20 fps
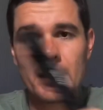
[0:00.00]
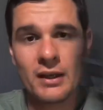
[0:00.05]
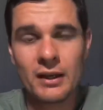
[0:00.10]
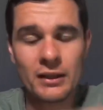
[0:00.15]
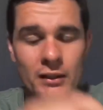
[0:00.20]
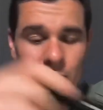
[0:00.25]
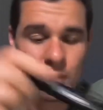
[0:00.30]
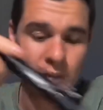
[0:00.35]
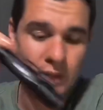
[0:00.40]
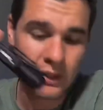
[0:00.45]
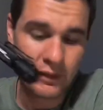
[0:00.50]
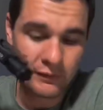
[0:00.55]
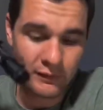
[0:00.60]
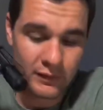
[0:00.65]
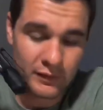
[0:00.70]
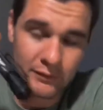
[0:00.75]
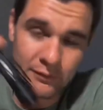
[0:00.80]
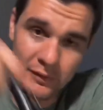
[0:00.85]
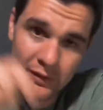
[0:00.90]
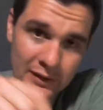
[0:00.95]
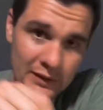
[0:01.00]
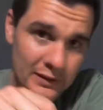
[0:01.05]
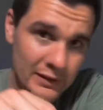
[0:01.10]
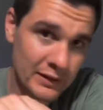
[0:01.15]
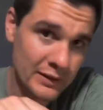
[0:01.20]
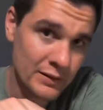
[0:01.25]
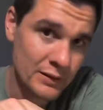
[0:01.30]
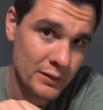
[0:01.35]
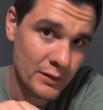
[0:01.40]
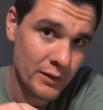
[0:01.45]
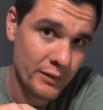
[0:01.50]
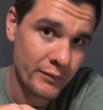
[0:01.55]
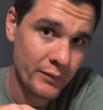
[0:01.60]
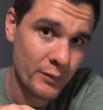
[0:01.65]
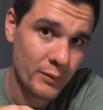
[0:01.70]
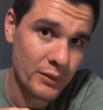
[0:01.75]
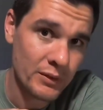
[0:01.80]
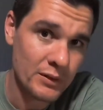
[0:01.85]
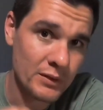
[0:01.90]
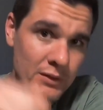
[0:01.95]
I do have an affiliate link, so if you
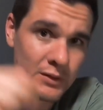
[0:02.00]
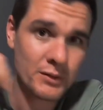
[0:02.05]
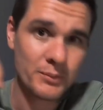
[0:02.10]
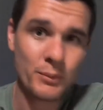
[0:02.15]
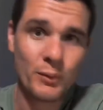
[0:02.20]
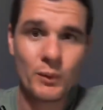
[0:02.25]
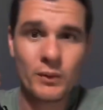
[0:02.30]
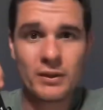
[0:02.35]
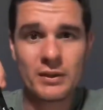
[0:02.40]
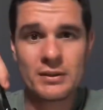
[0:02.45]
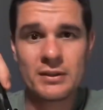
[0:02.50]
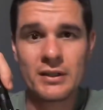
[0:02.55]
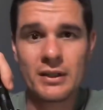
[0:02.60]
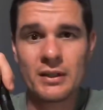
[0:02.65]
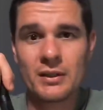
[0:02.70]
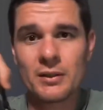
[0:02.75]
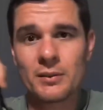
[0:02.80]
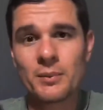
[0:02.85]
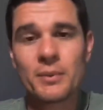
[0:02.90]
want to support the channel,